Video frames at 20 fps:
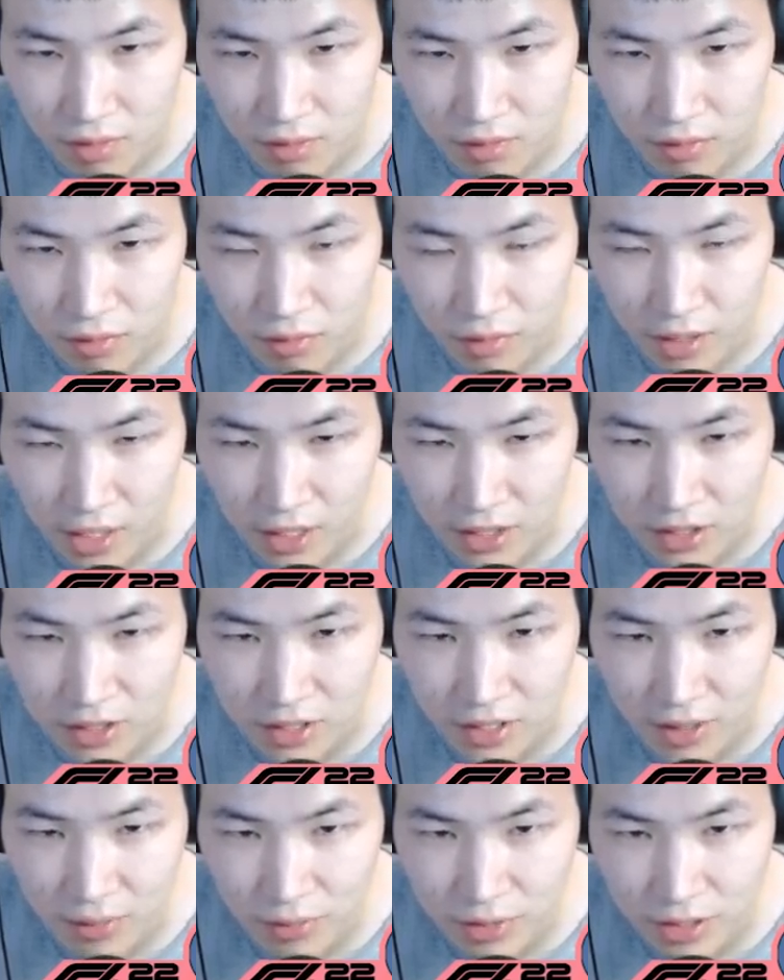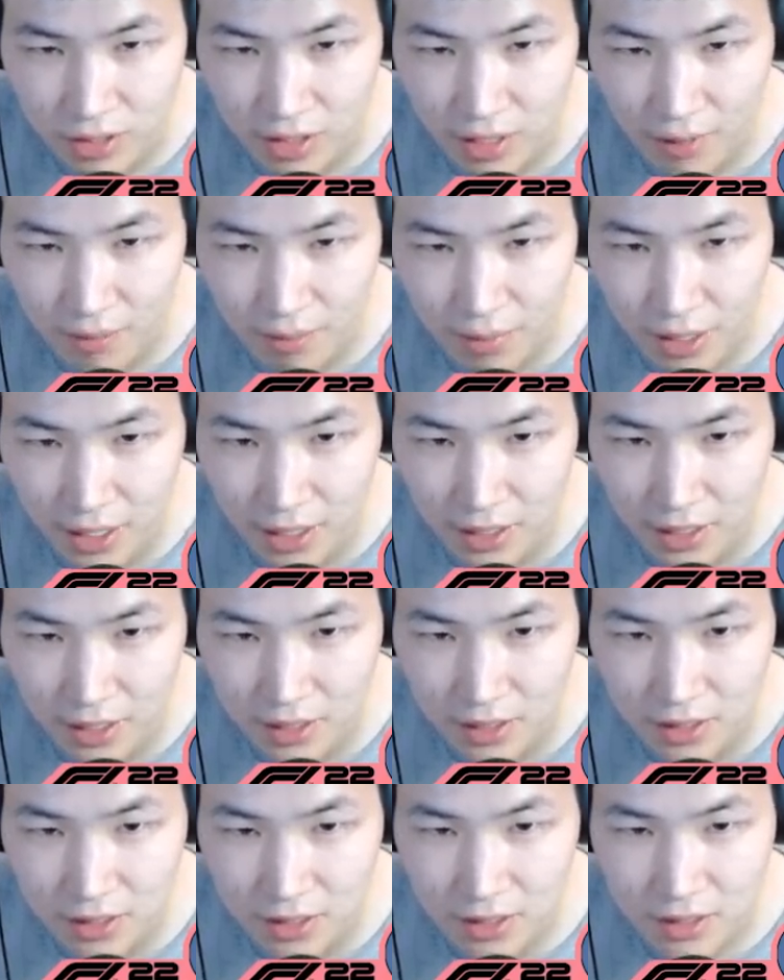Reaction time wasn't that bad.
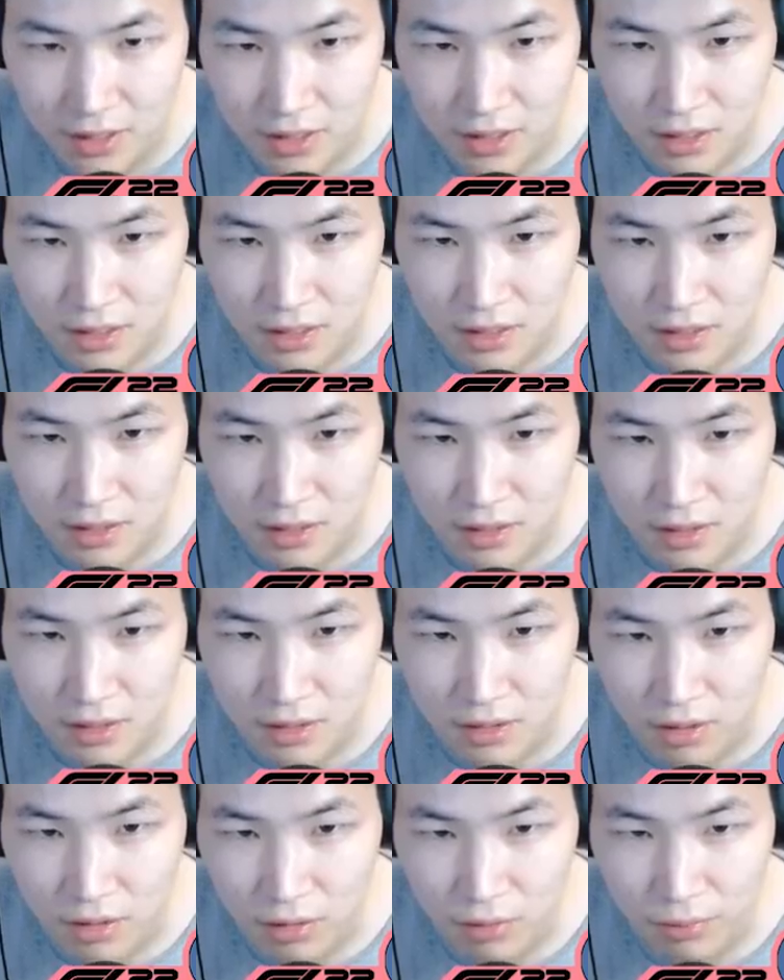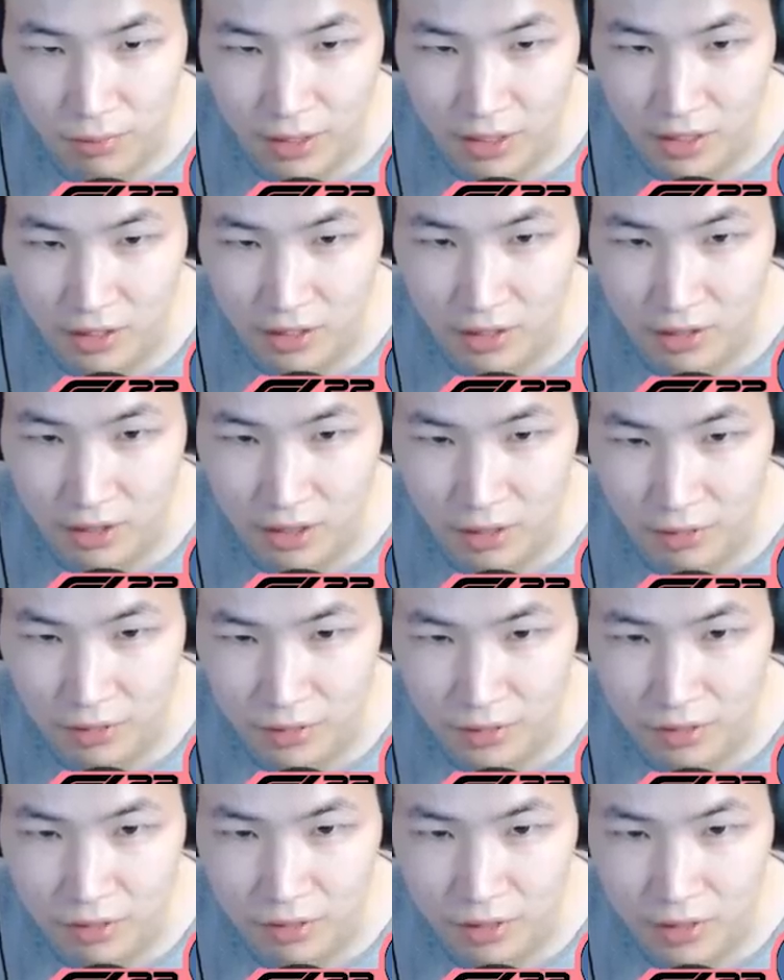Oh my god,
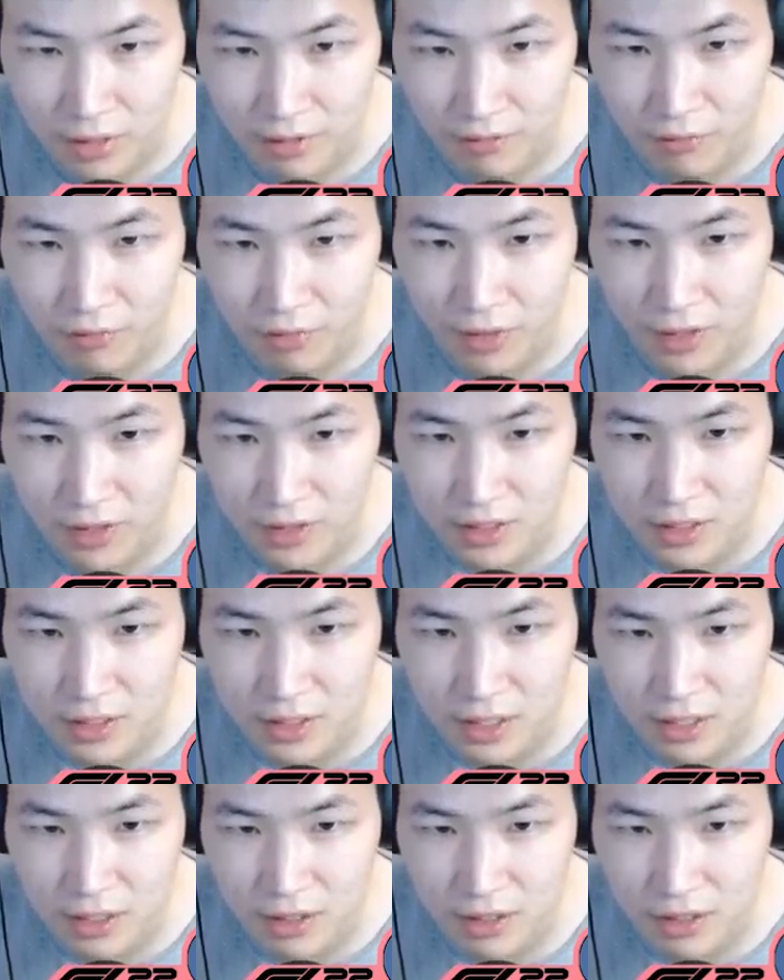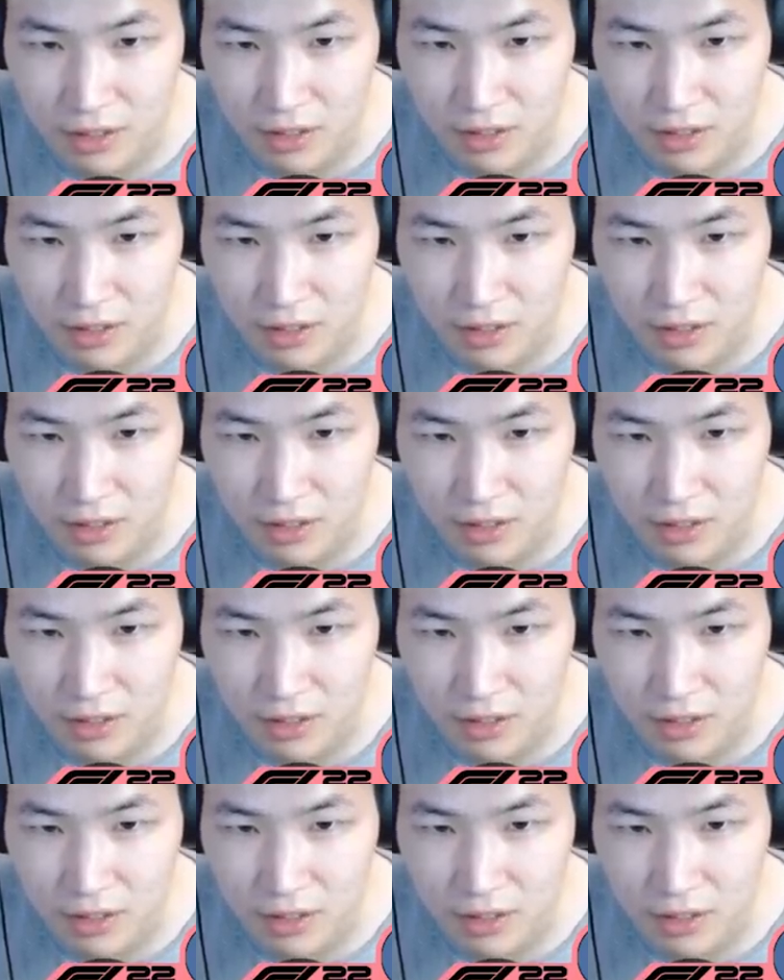Albon's going left, right, and center.